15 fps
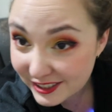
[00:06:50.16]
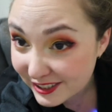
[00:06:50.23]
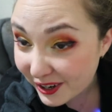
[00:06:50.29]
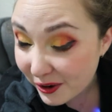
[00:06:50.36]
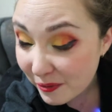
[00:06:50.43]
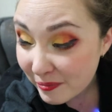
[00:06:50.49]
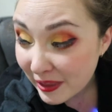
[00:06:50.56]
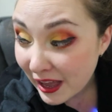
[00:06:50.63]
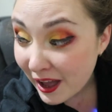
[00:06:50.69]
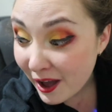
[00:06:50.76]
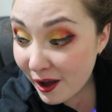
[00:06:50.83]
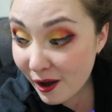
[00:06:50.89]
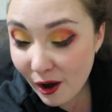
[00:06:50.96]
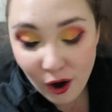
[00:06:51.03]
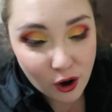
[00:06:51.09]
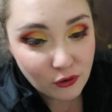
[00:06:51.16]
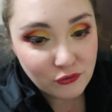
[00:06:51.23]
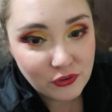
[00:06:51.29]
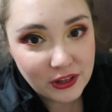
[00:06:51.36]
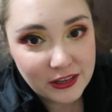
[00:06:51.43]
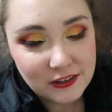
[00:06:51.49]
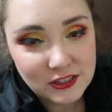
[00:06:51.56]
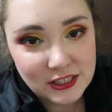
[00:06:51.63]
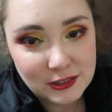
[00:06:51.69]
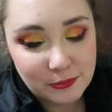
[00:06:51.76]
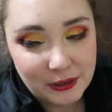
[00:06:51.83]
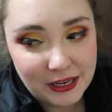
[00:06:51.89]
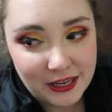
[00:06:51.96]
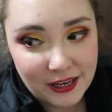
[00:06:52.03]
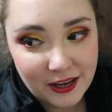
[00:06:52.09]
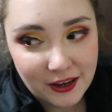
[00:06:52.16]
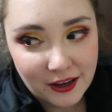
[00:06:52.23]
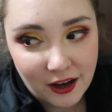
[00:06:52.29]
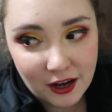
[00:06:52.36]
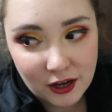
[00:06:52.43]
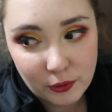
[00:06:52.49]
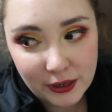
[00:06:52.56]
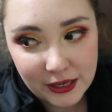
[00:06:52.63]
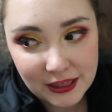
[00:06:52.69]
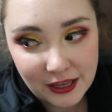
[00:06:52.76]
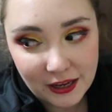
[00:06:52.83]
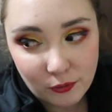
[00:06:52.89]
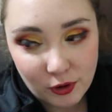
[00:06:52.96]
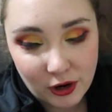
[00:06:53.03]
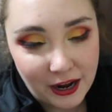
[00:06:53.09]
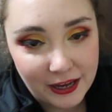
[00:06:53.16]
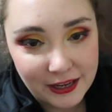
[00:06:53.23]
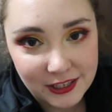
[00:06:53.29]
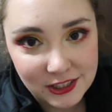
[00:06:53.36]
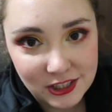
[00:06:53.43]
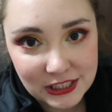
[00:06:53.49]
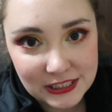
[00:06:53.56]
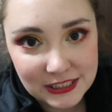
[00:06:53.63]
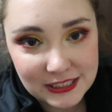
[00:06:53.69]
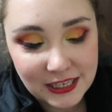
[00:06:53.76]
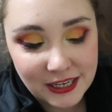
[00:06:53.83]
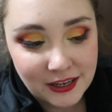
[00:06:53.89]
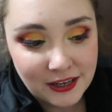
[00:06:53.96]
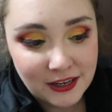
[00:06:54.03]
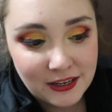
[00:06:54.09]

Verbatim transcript: so hopefully it'll just be a quick thing where I can just